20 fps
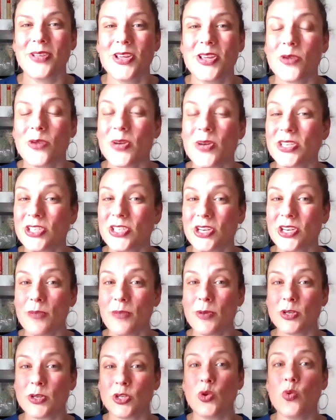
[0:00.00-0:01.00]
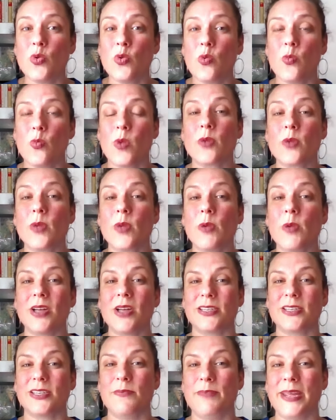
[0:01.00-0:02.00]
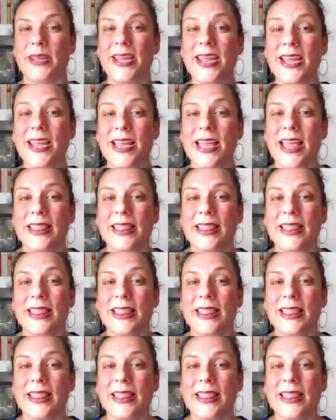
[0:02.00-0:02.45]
Question number two, where do we want to be?